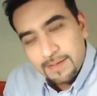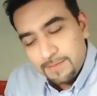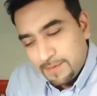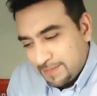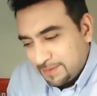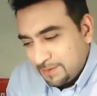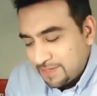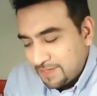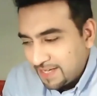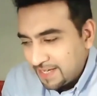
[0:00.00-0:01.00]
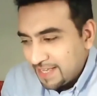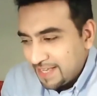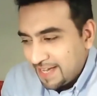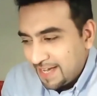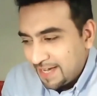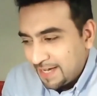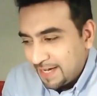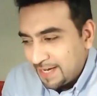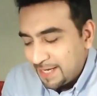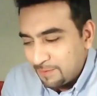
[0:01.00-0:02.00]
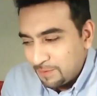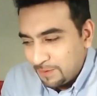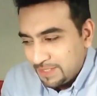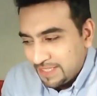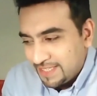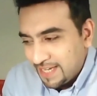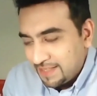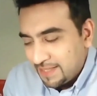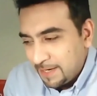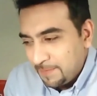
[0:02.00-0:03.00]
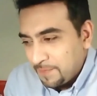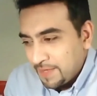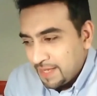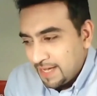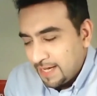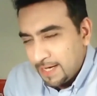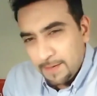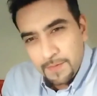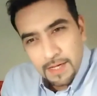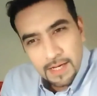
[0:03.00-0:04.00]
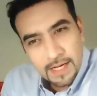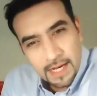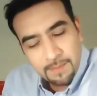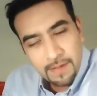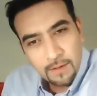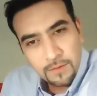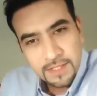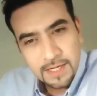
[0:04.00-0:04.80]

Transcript: This is interesting. I like what you just said there. About